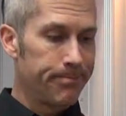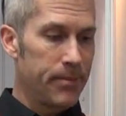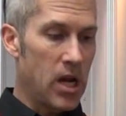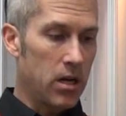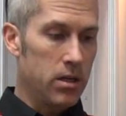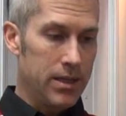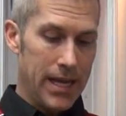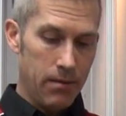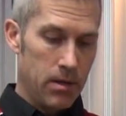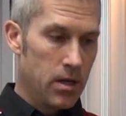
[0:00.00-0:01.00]
Not a good
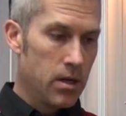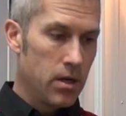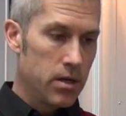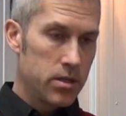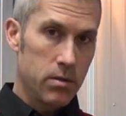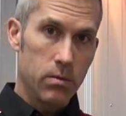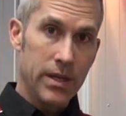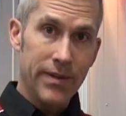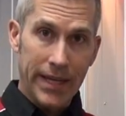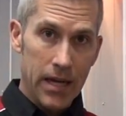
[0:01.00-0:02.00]
thing. So
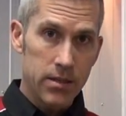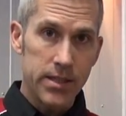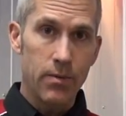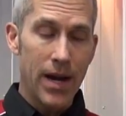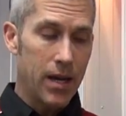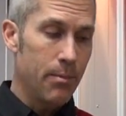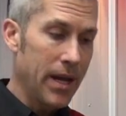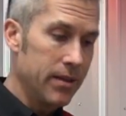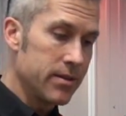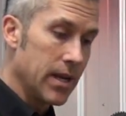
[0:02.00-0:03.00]
even Kelsey
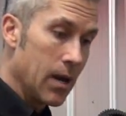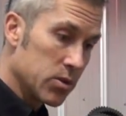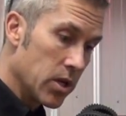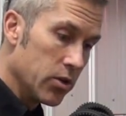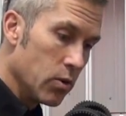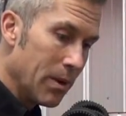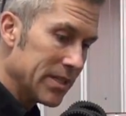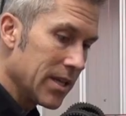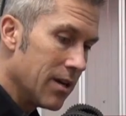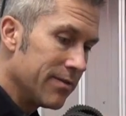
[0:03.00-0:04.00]
recommends, and I was going to do it
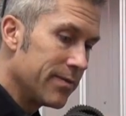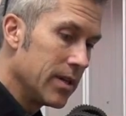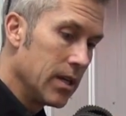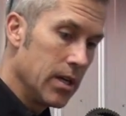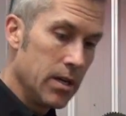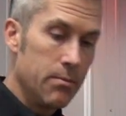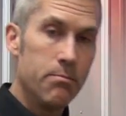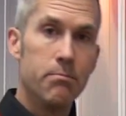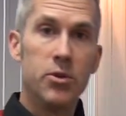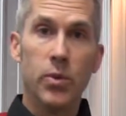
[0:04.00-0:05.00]
myself,
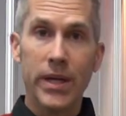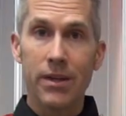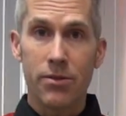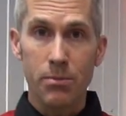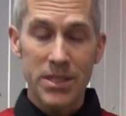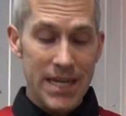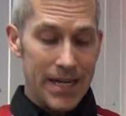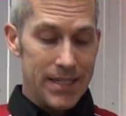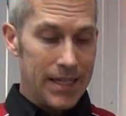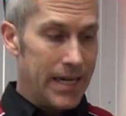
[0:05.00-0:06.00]
doing a
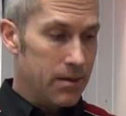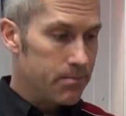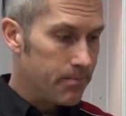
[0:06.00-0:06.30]
thermostat delete.